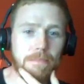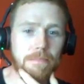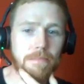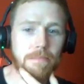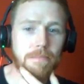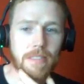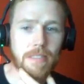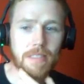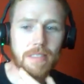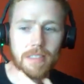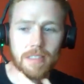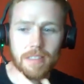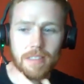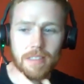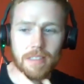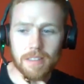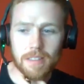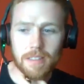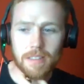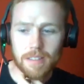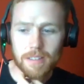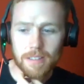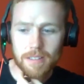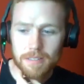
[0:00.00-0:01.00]
out to you on
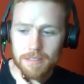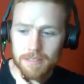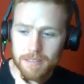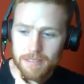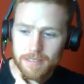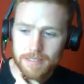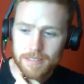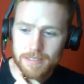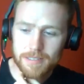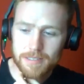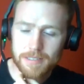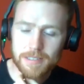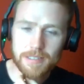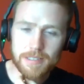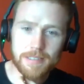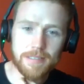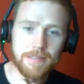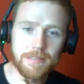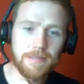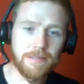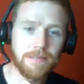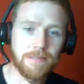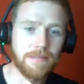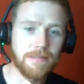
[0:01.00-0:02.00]
LinkedIn too.
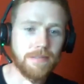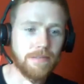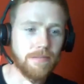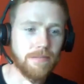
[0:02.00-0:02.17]
But